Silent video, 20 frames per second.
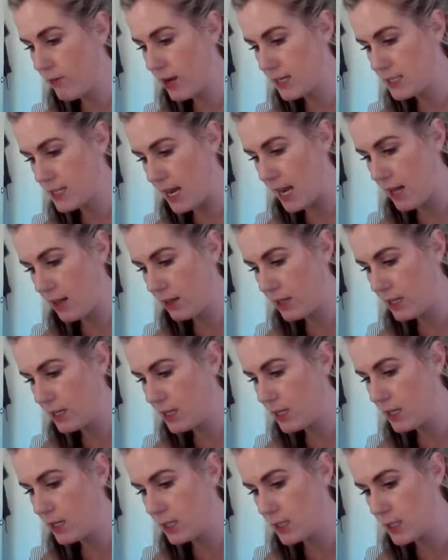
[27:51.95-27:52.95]

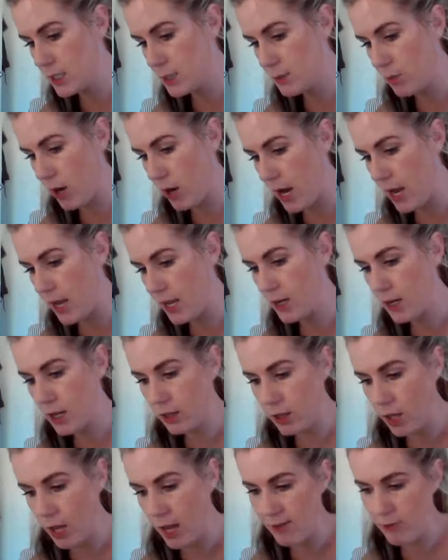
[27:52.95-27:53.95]
vitality, inspired,
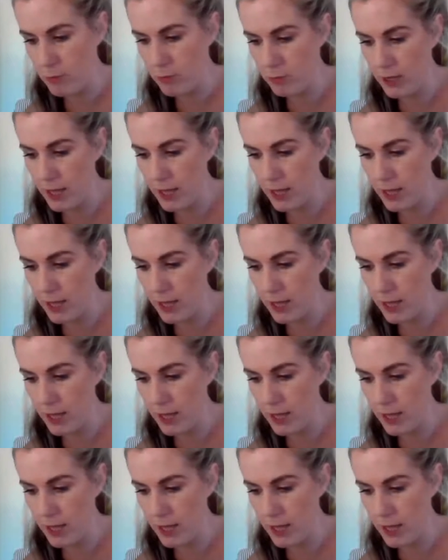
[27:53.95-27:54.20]
alive,